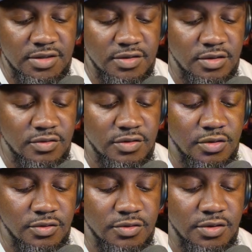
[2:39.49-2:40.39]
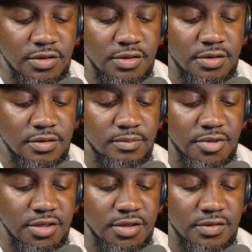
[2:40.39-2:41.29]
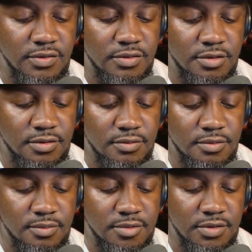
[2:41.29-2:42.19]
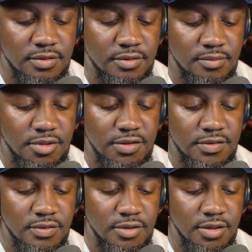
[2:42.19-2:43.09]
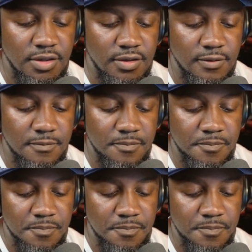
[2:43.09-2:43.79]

Basically, you just go to the Play Store. Oops, Play Store here,